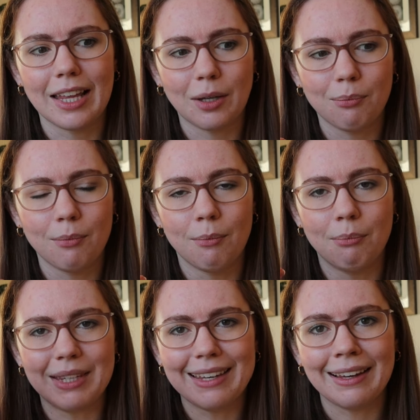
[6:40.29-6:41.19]
like,
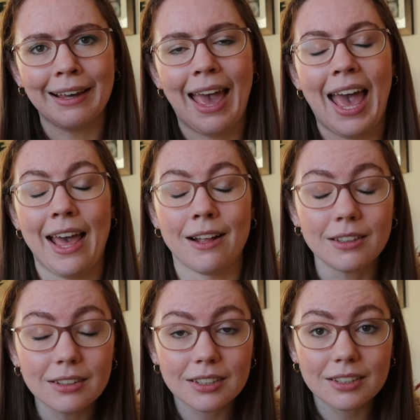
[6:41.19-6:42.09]
being
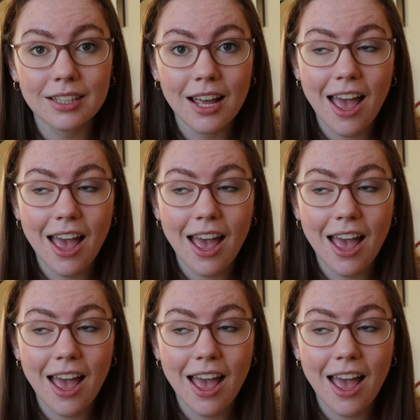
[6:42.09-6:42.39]
held.